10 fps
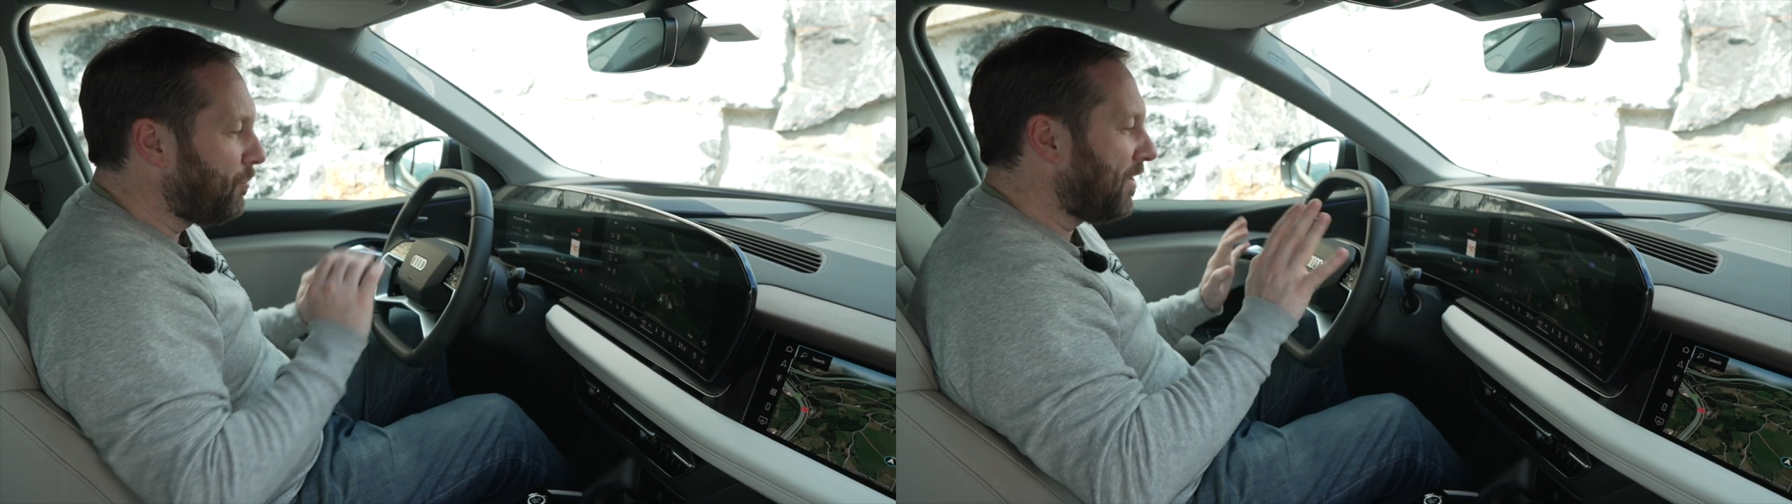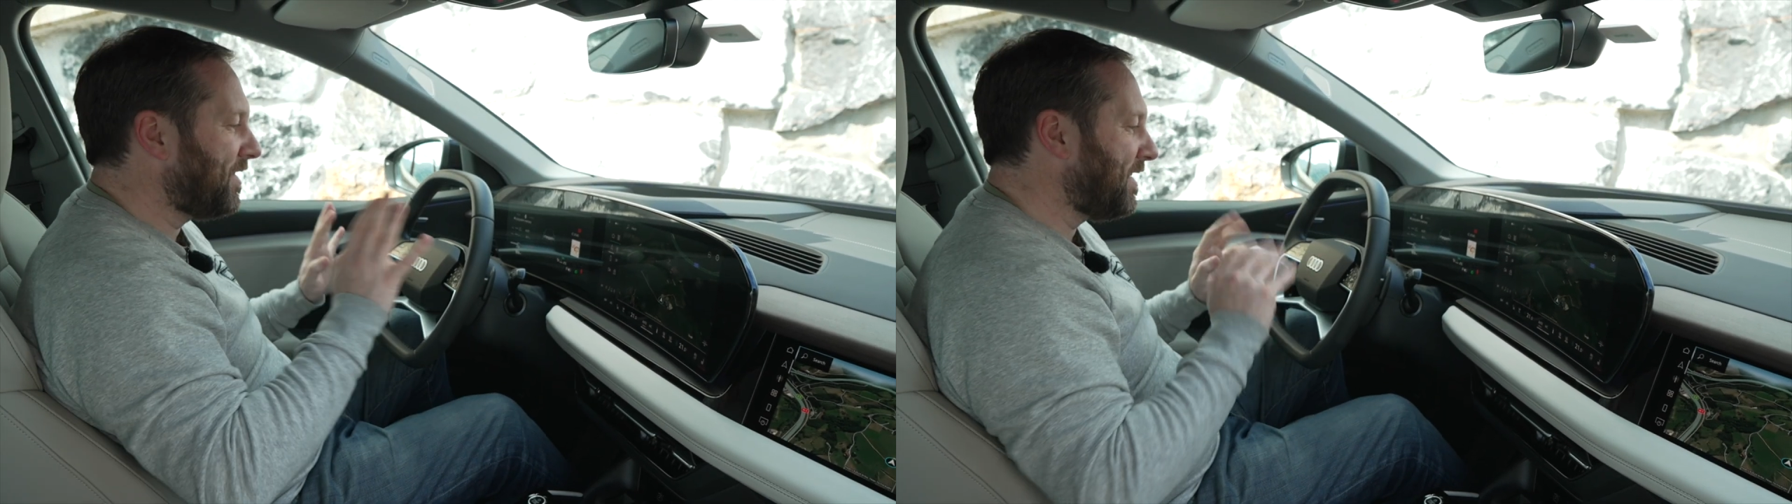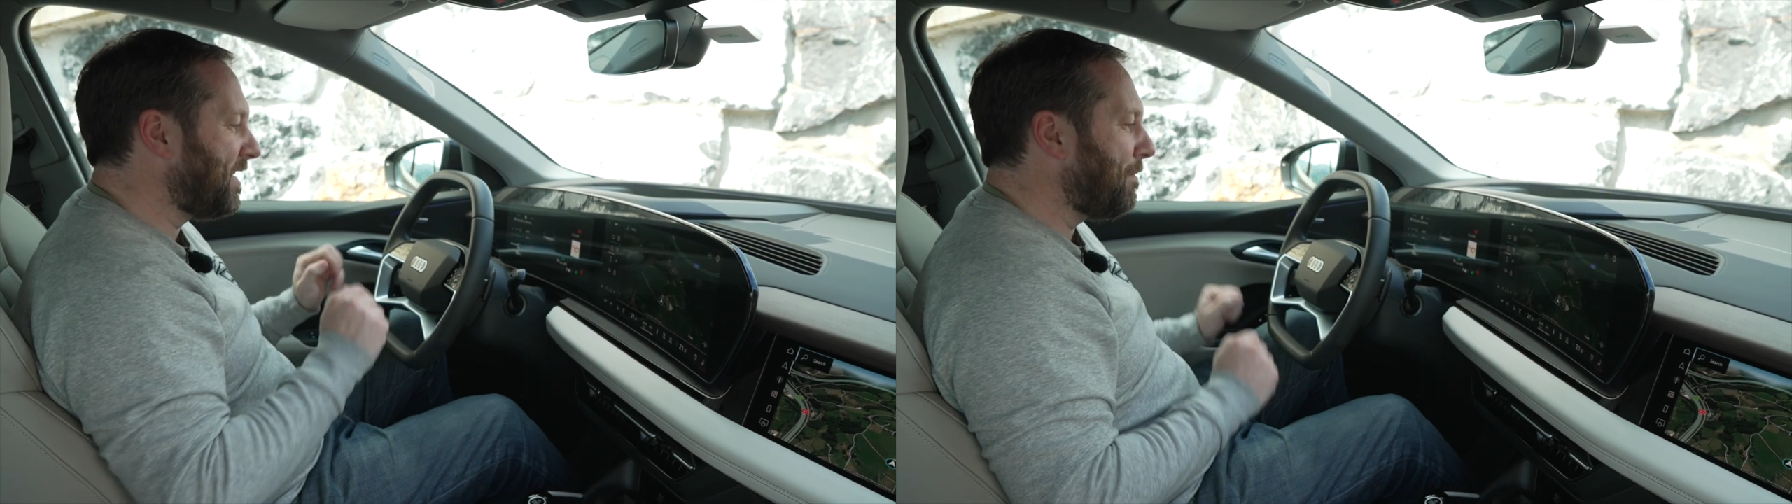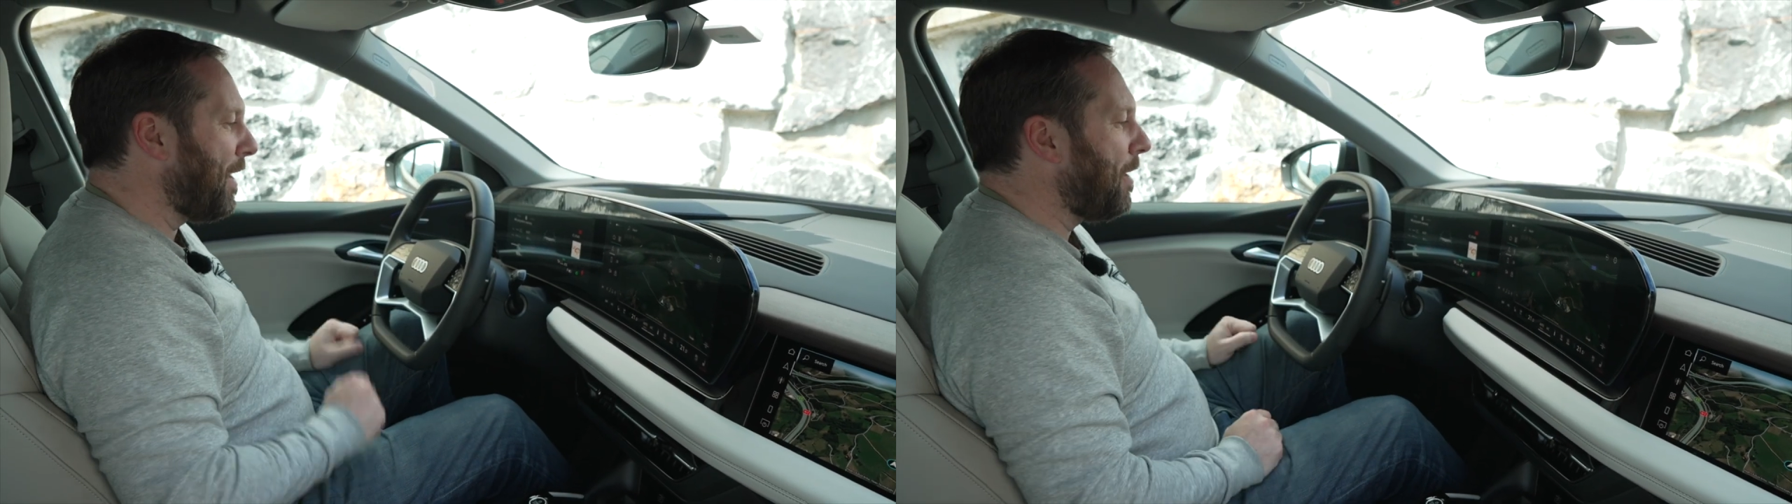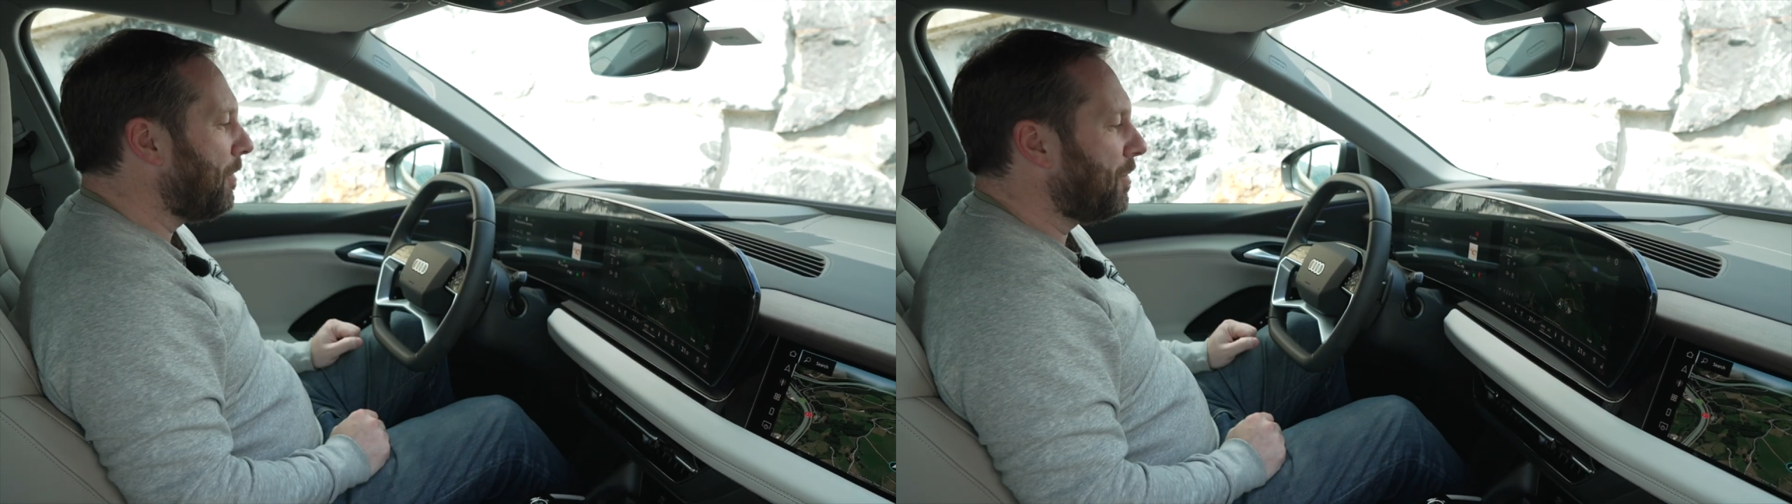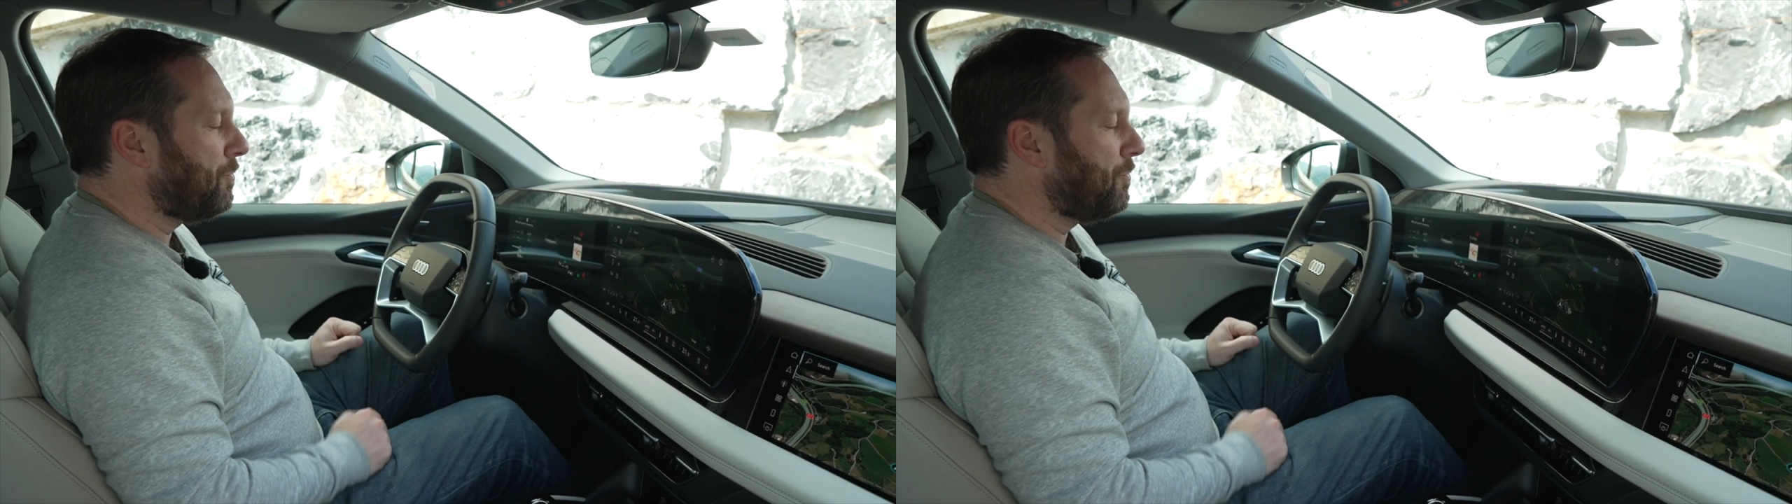processing power,